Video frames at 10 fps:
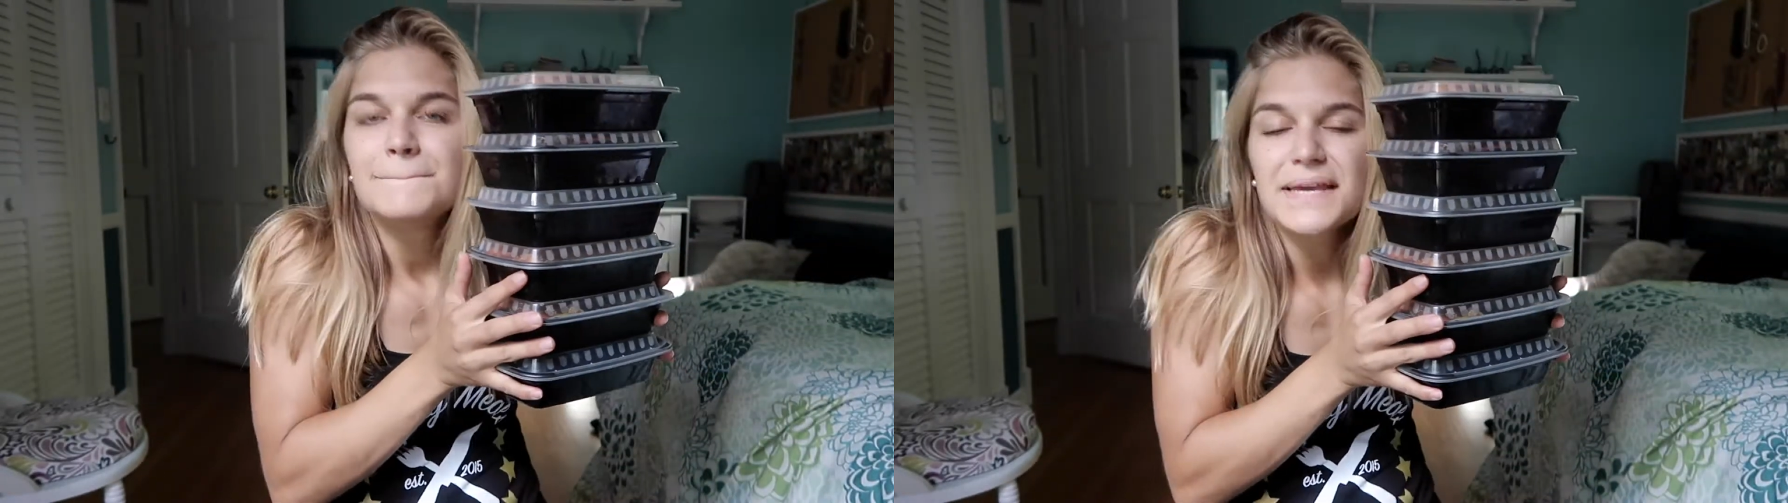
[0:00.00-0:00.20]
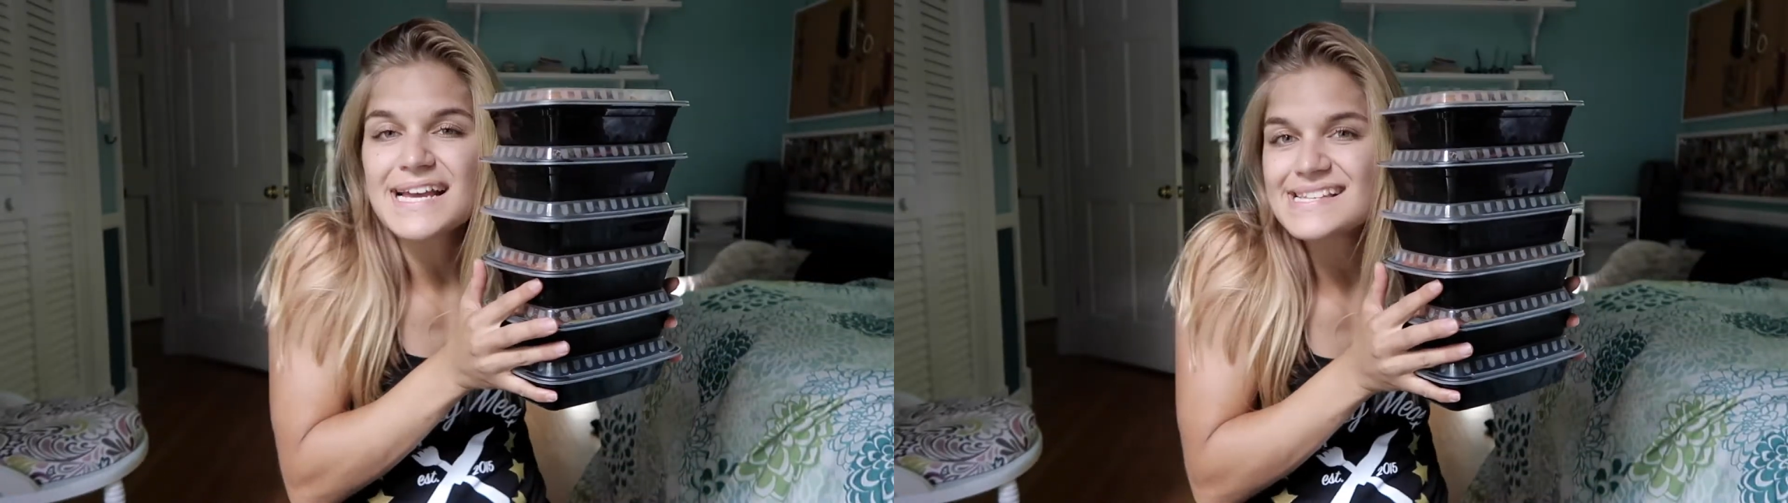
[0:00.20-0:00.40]

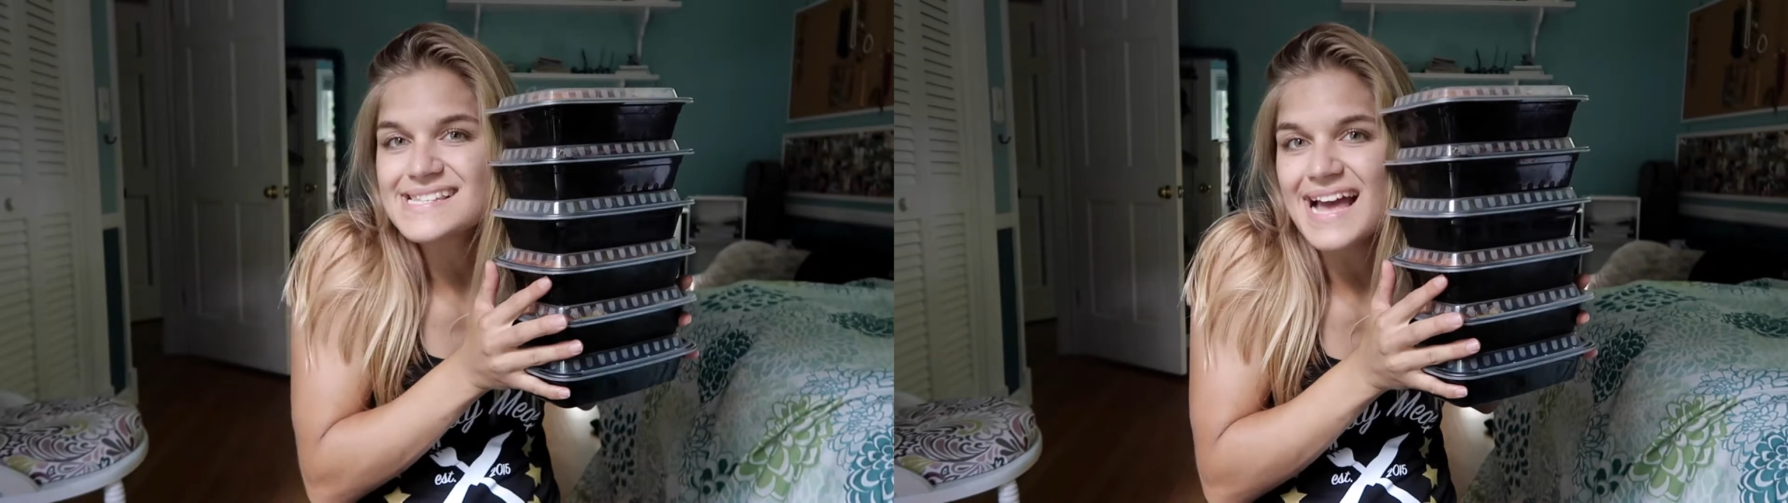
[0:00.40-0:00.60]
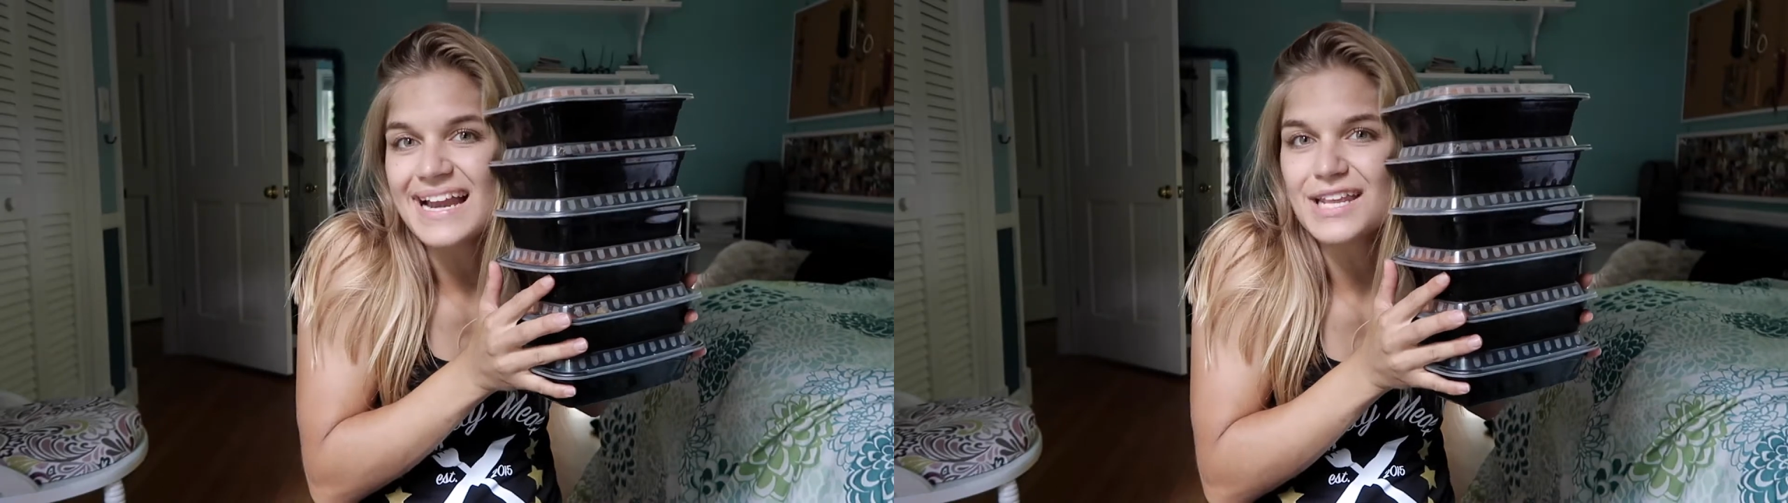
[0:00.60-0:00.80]

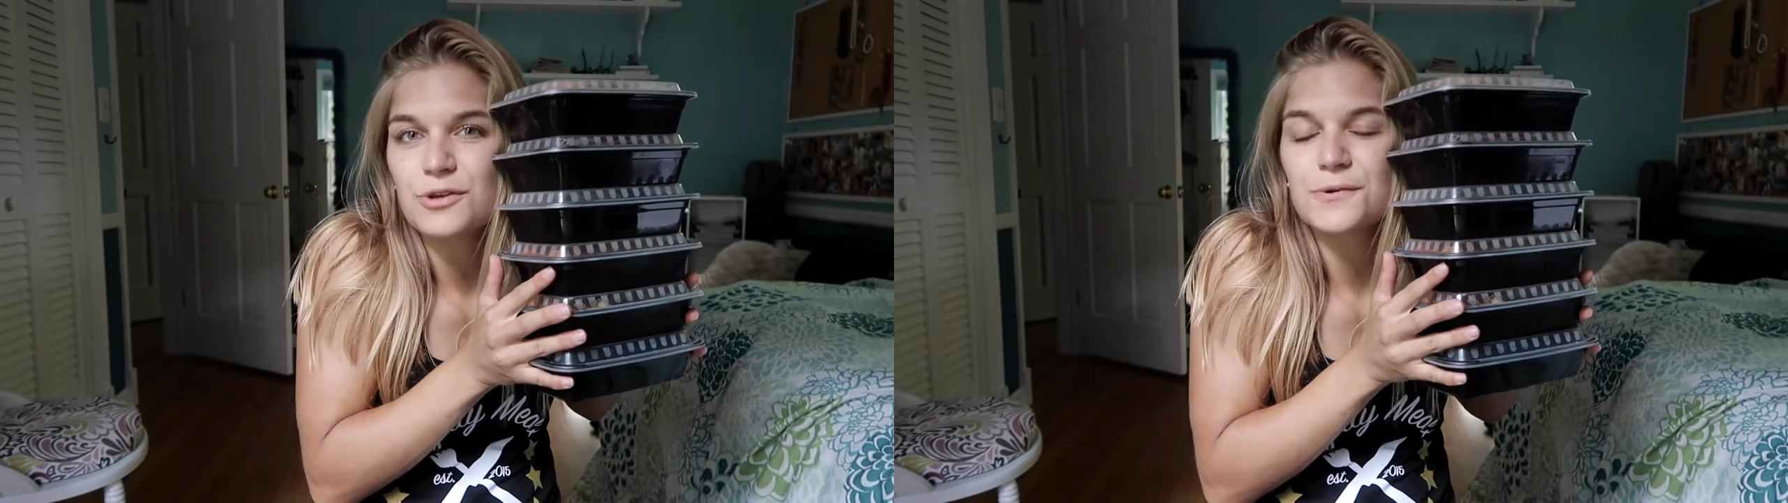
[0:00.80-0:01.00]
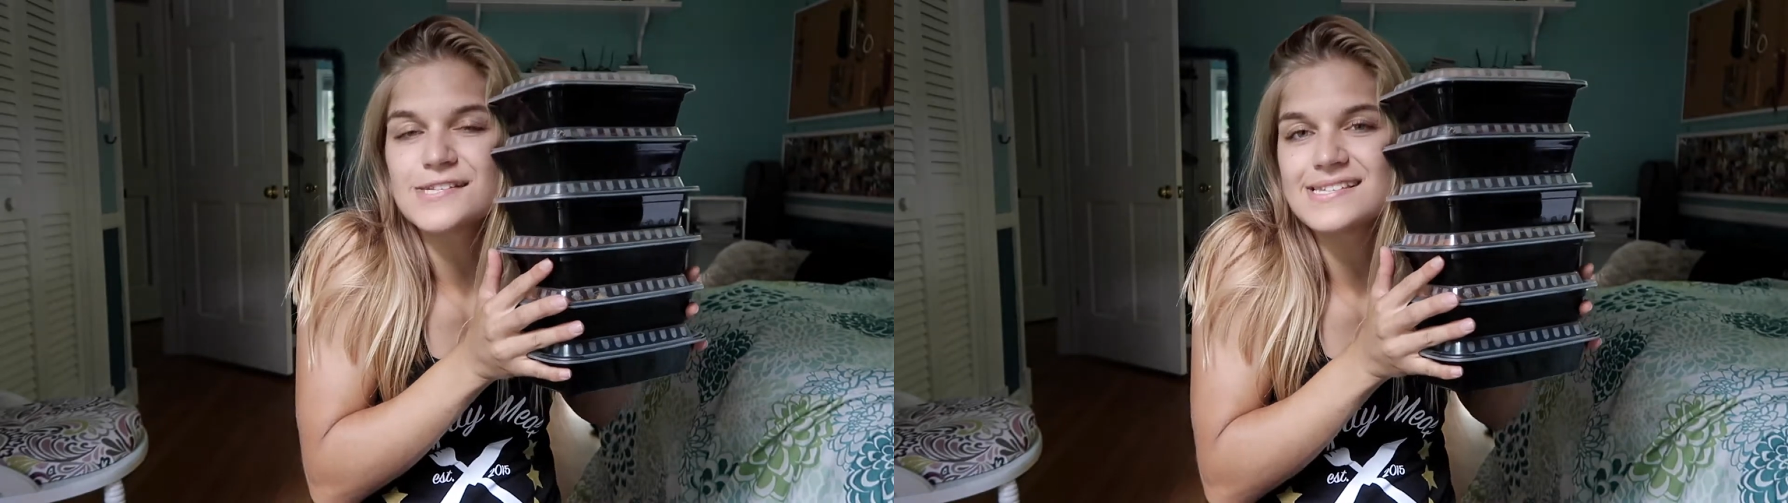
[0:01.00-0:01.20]
because then you will